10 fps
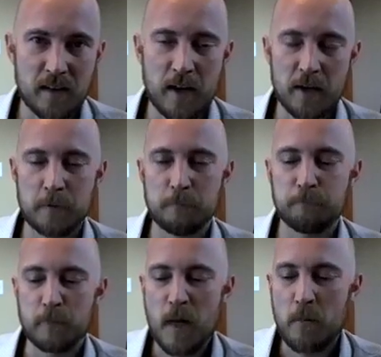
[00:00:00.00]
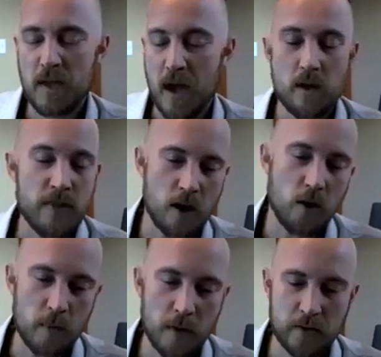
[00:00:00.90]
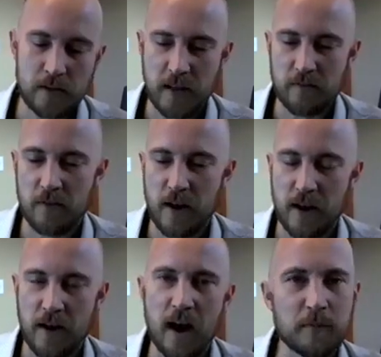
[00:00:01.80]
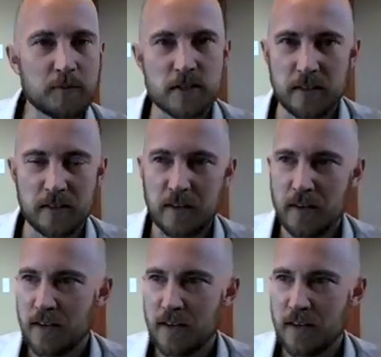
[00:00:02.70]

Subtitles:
But yeah, that home equity line of credit option